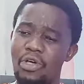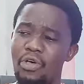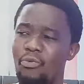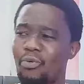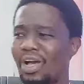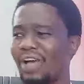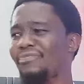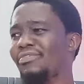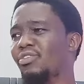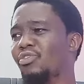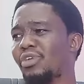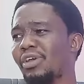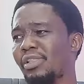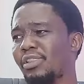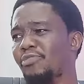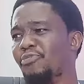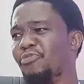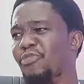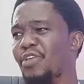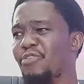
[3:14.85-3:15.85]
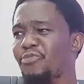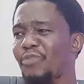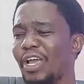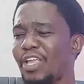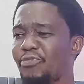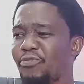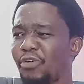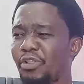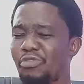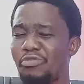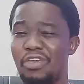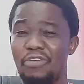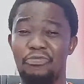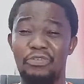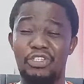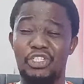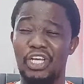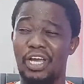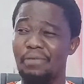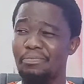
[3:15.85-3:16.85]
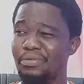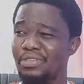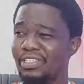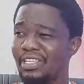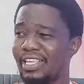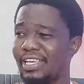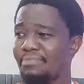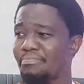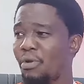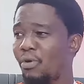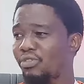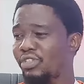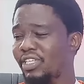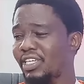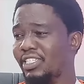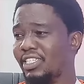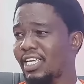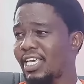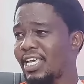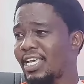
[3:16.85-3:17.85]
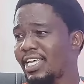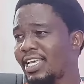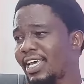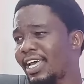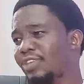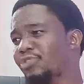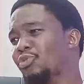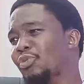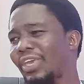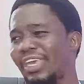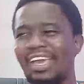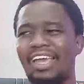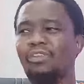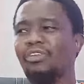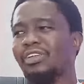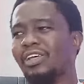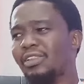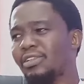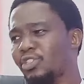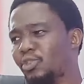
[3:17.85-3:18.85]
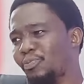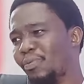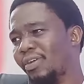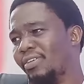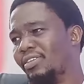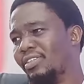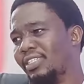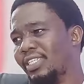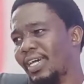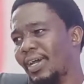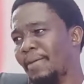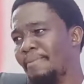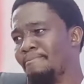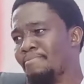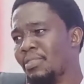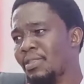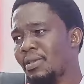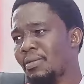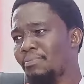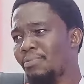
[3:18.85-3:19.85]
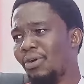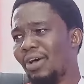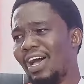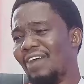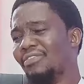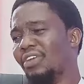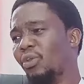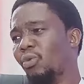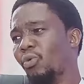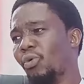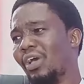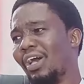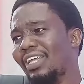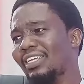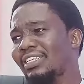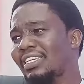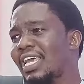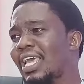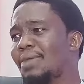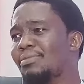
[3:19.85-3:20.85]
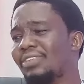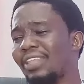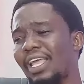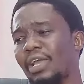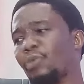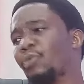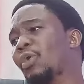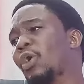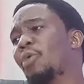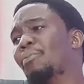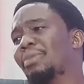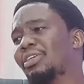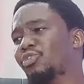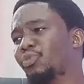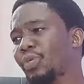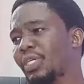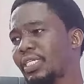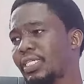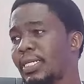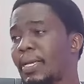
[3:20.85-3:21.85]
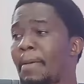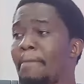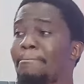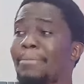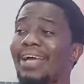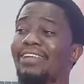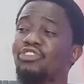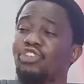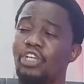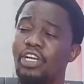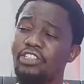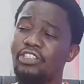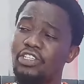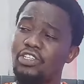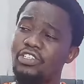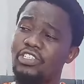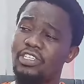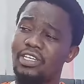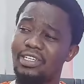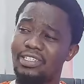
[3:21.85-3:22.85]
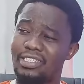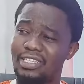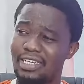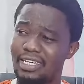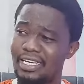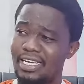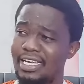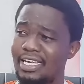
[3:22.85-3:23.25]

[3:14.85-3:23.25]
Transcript: We're having a look at the favorite for the UEFA Champions League, Moses, and you cannot at this point in time but have a look at names like Real Madrid, Manchester City,